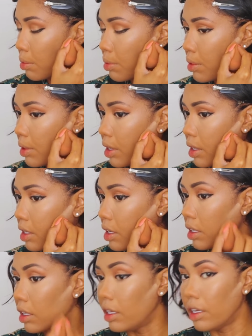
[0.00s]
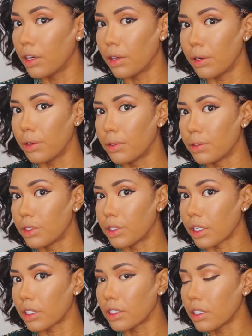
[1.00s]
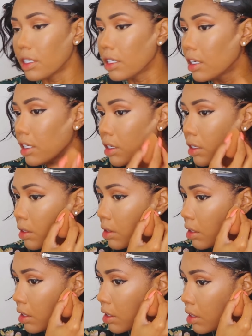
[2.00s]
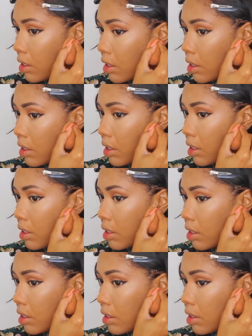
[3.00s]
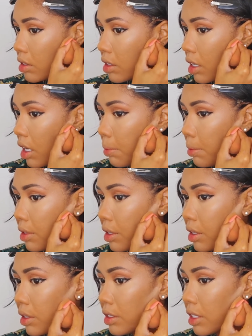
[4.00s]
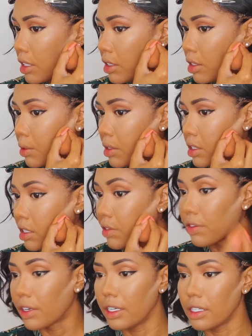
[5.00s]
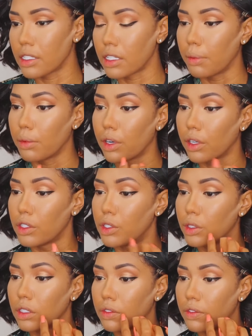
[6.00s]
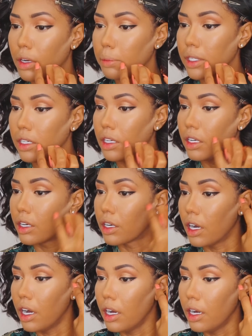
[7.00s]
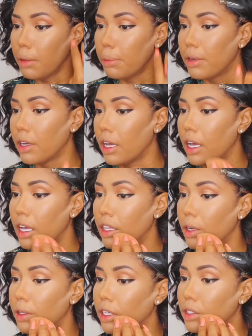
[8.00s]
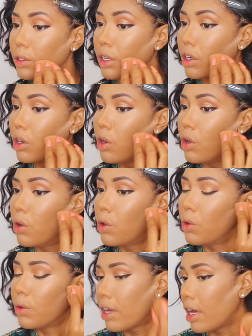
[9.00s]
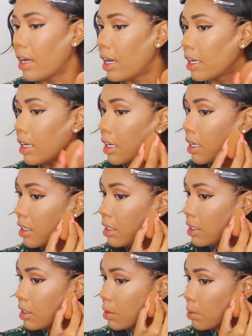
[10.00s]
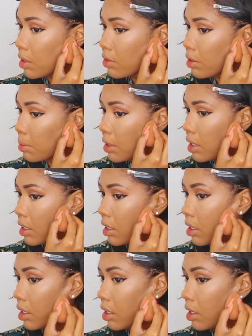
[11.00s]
bring a little, just a little. There's a couple girls that do it different. Some girls do it from here up. They'll like do like a whole, I can't, it doesn't work for me.